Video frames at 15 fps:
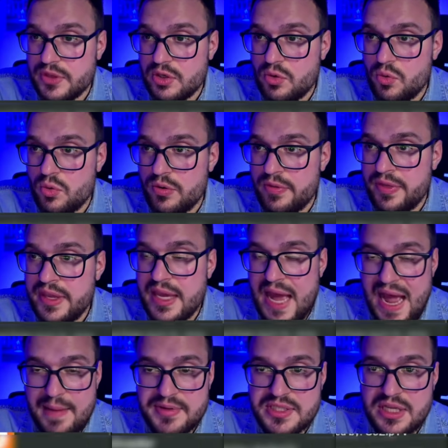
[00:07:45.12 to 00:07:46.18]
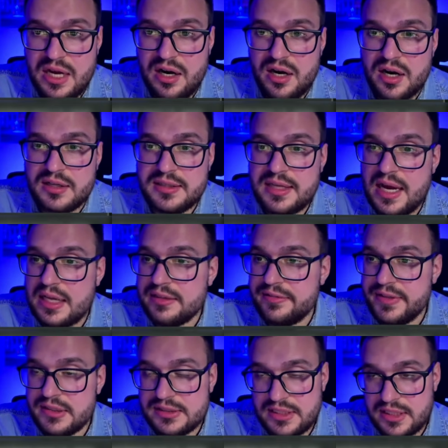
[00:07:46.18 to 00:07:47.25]
the apps are not
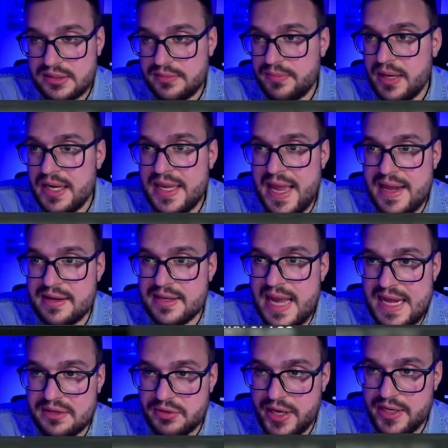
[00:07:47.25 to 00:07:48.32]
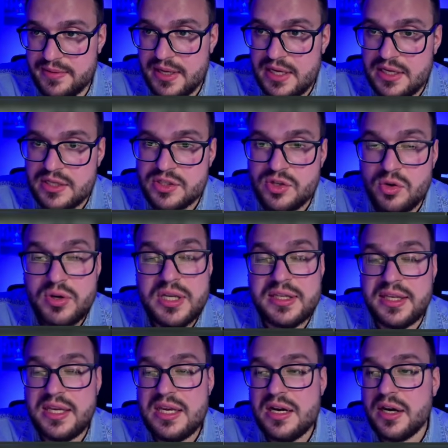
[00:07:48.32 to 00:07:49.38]
filtered by any category. So in
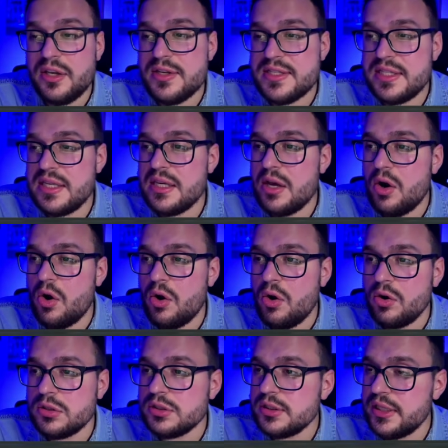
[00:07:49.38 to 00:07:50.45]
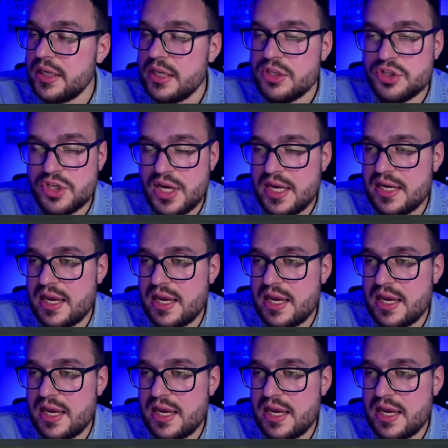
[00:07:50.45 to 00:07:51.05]
here you see each and every